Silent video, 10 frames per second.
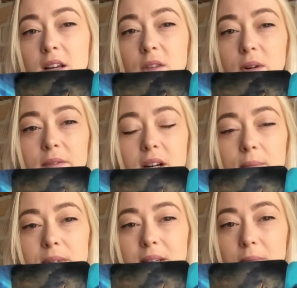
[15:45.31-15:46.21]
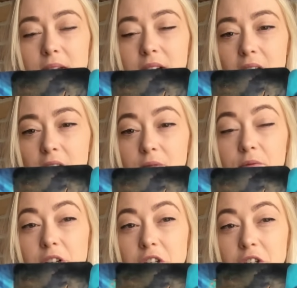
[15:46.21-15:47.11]
Three of Cups can be a card of
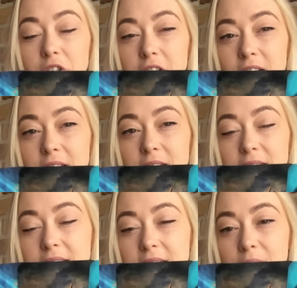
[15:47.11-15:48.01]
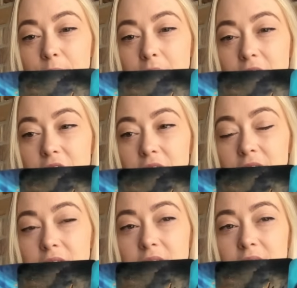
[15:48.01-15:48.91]
reunion and
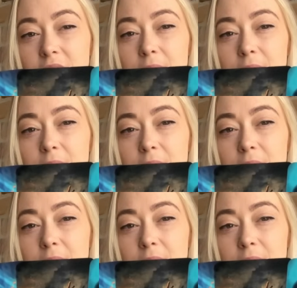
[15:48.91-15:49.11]
celebration,